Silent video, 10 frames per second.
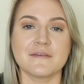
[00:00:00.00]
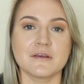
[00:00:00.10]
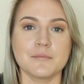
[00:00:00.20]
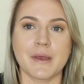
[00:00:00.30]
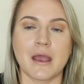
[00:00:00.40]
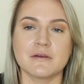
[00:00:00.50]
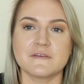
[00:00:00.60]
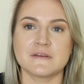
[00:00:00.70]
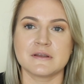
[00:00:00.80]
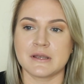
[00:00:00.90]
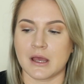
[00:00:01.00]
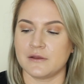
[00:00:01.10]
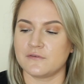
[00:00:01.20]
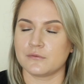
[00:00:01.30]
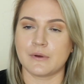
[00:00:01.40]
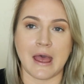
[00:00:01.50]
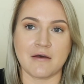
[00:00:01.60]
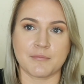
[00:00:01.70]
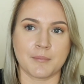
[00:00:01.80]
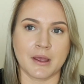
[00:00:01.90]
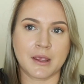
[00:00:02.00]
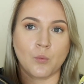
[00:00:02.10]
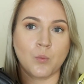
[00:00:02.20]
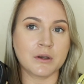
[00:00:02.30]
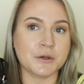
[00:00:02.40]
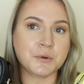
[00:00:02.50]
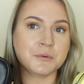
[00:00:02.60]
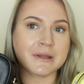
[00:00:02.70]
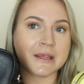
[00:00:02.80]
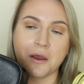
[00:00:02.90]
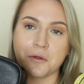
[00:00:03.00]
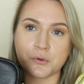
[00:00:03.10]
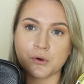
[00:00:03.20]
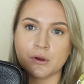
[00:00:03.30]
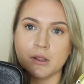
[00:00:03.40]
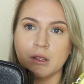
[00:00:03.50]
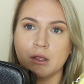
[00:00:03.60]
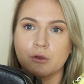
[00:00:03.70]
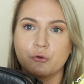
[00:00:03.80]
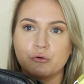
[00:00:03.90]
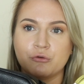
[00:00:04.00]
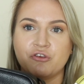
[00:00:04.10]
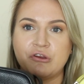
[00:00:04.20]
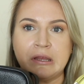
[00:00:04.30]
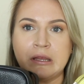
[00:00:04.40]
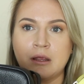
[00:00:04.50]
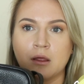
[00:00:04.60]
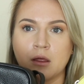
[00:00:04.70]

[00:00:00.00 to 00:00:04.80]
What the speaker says: a comparison, I do have my one and only other Gucci